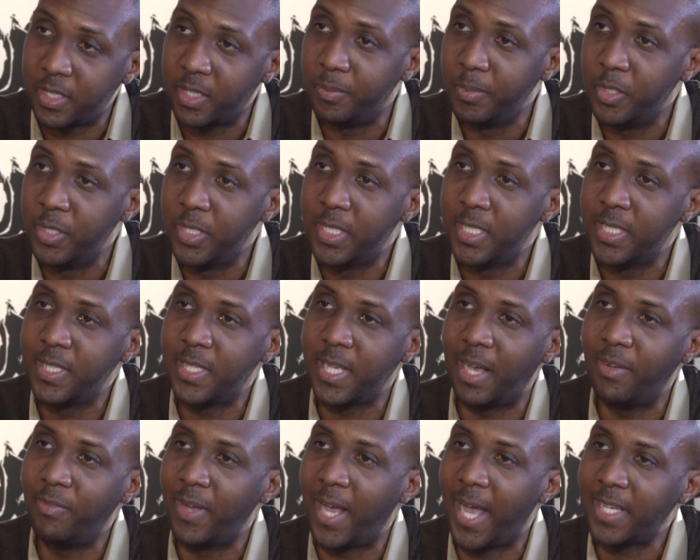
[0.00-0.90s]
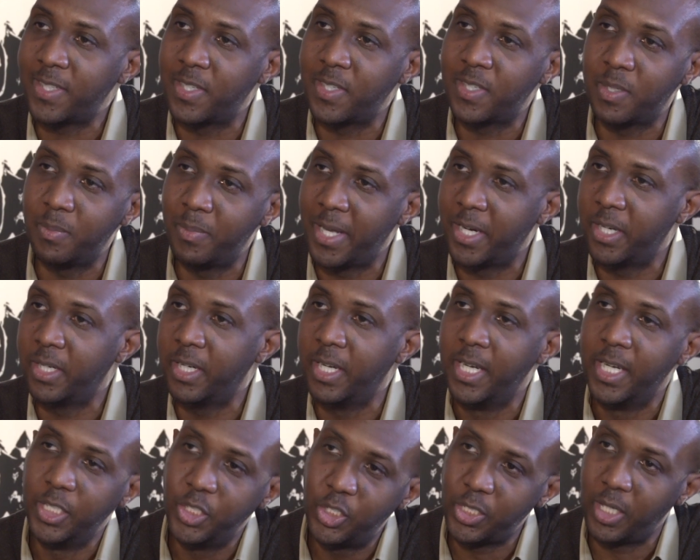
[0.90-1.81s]
the communities have access to better
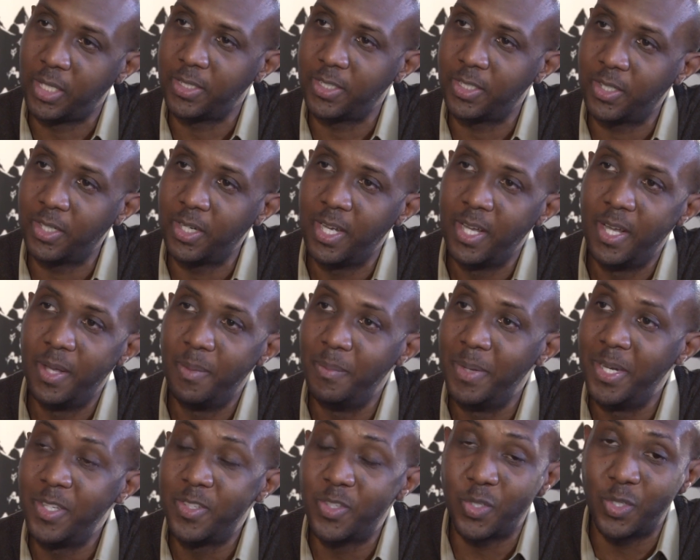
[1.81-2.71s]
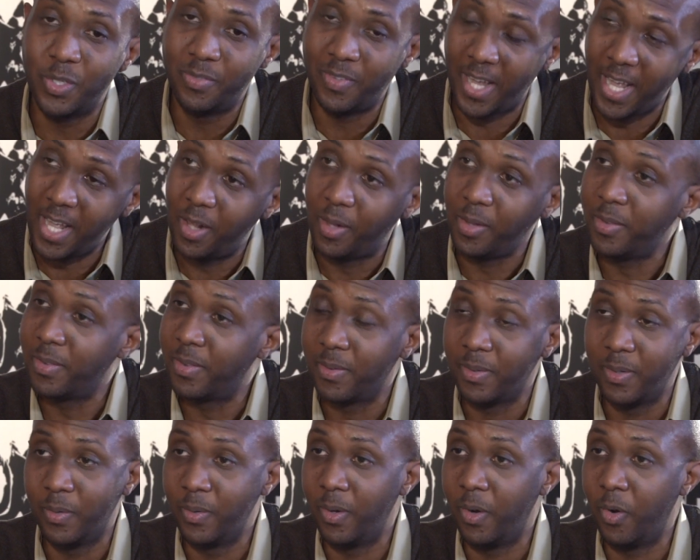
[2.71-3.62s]
shelter. Ministry of Health
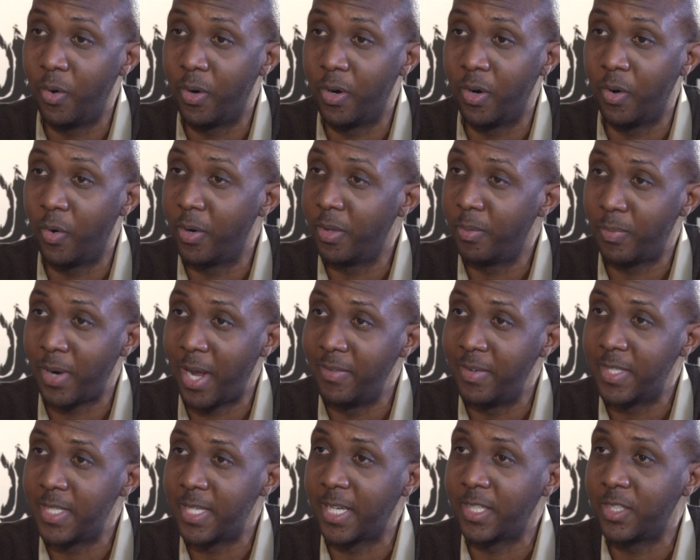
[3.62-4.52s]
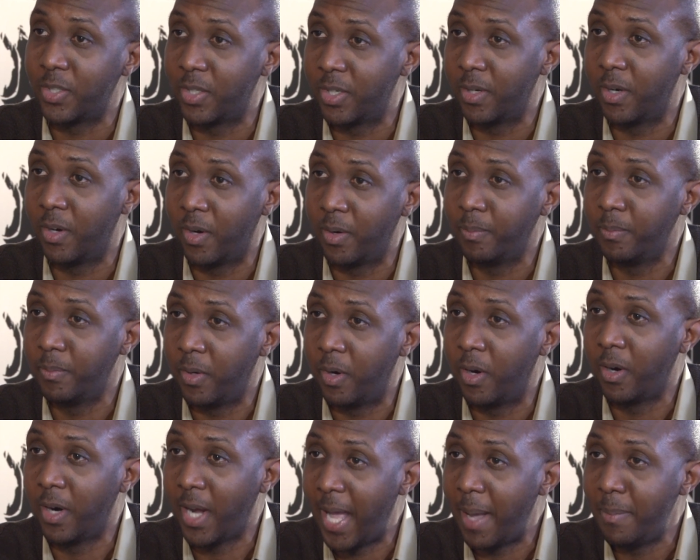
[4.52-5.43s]
or the private sector
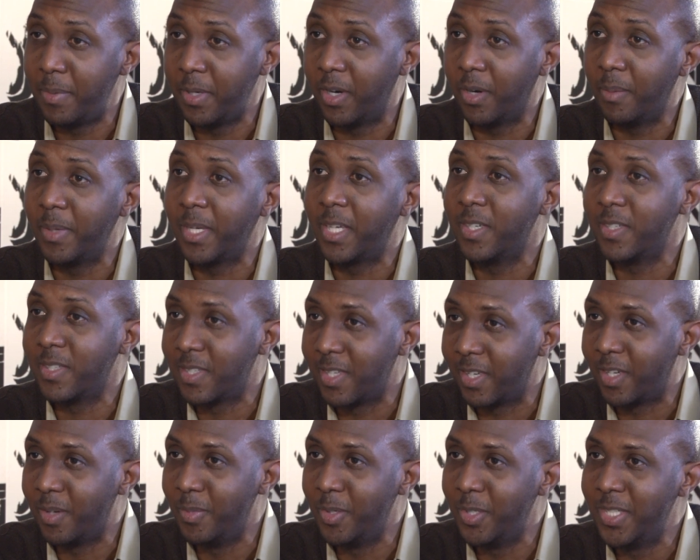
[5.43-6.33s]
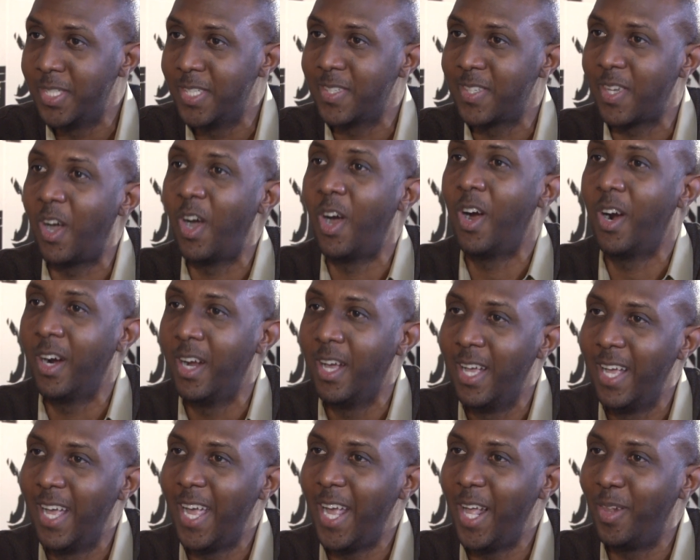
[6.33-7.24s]
are happier because the communities are
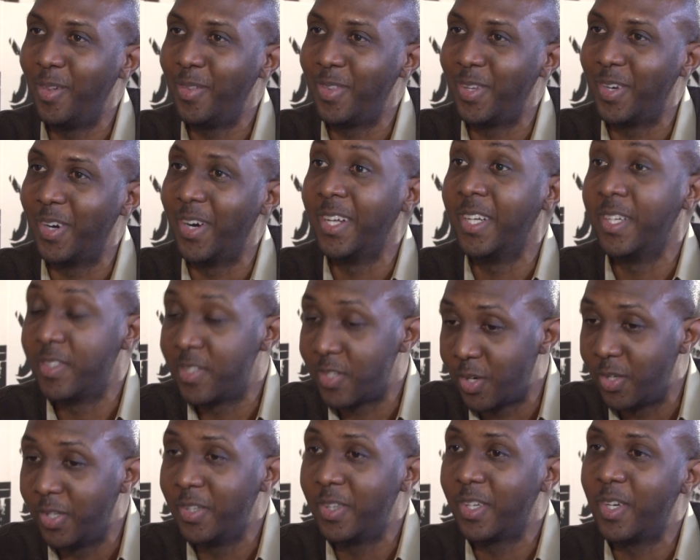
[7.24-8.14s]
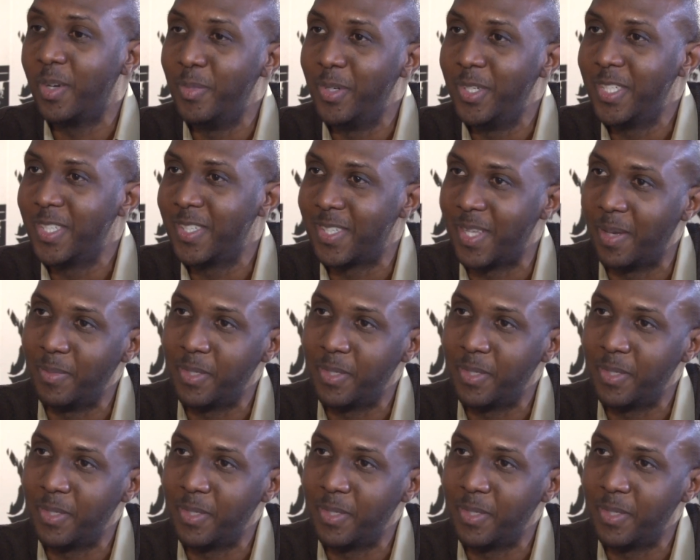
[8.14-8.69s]
healthier, and certainly the communities